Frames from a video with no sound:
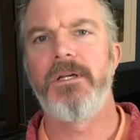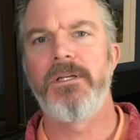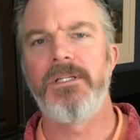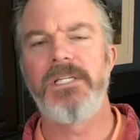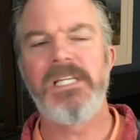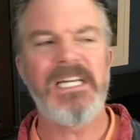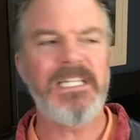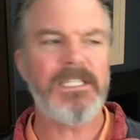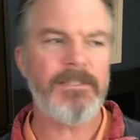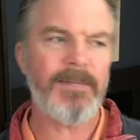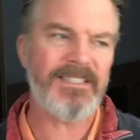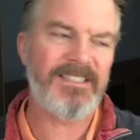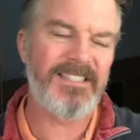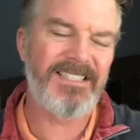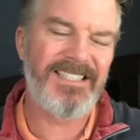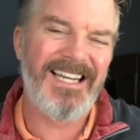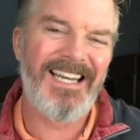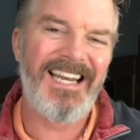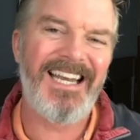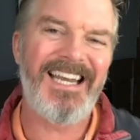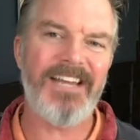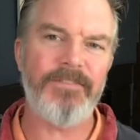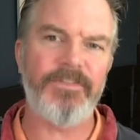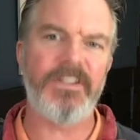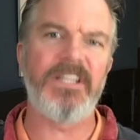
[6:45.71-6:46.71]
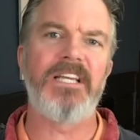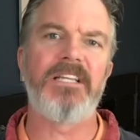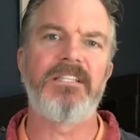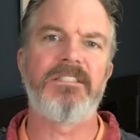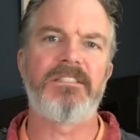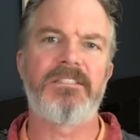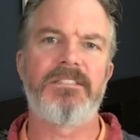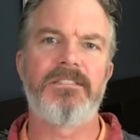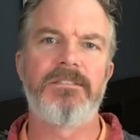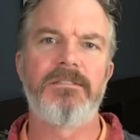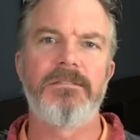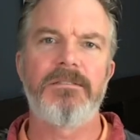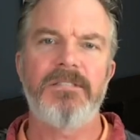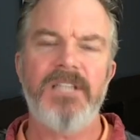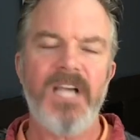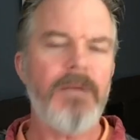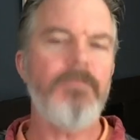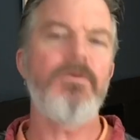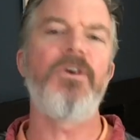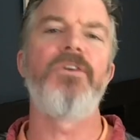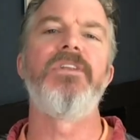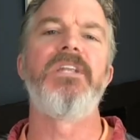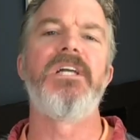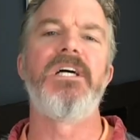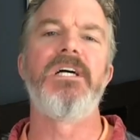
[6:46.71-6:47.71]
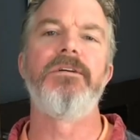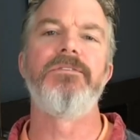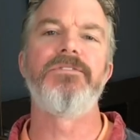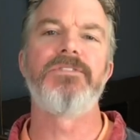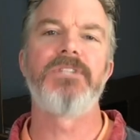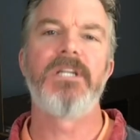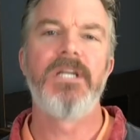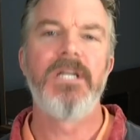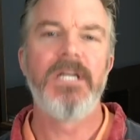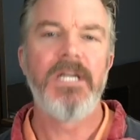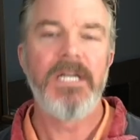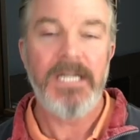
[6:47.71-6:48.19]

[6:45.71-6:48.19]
You need to be able to deliver this. Come on, nerves.